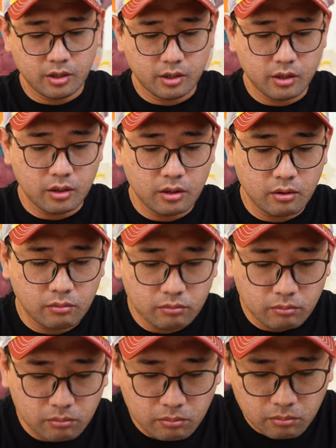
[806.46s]

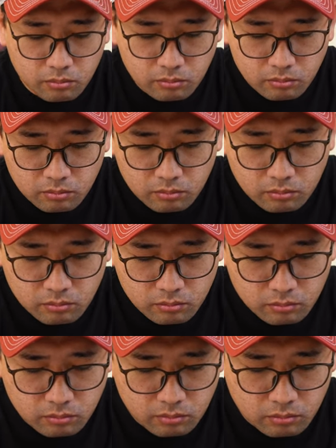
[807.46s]

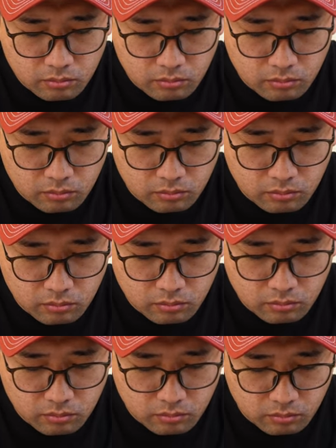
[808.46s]

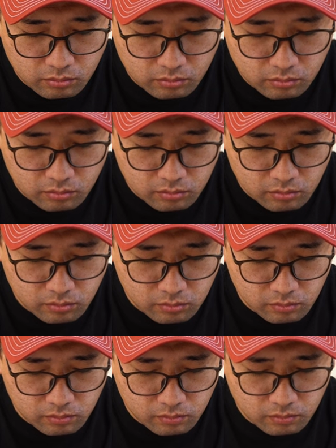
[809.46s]

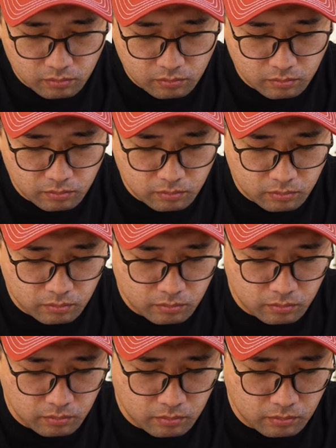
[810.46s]

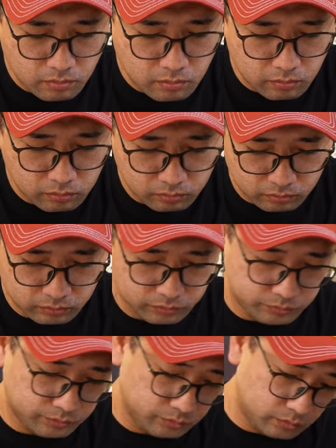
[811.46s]

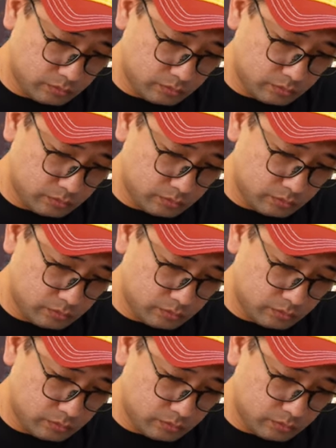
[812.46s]
[no speech]